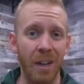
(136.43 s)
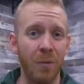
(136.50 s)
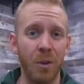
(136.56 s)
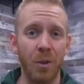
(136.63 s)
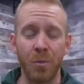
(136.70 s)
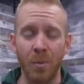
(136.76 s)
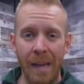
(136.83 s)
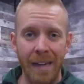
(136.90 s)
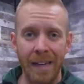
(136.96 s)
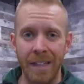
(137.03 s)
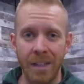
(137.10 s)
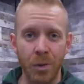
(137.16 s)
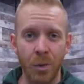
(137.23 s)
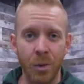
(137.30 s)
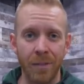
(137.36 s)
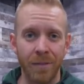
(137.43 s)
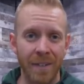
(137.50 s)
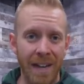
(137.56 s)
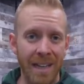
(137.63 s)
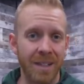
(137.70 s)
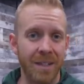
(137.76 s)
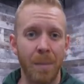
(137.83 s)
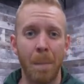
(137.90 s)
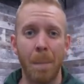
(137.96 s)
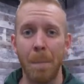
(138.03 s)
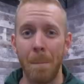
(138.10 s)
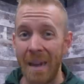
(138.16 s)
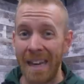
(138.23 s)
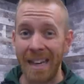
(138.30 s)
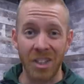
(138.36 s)
if you're ready to invest
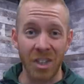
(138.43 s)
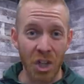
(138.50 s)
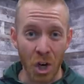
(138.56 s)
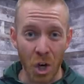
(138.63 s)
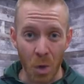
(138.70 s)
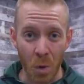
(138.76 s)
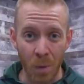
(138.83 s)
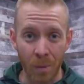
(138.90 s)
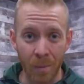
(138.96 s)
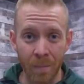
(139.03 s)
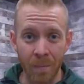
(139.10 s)
big dough.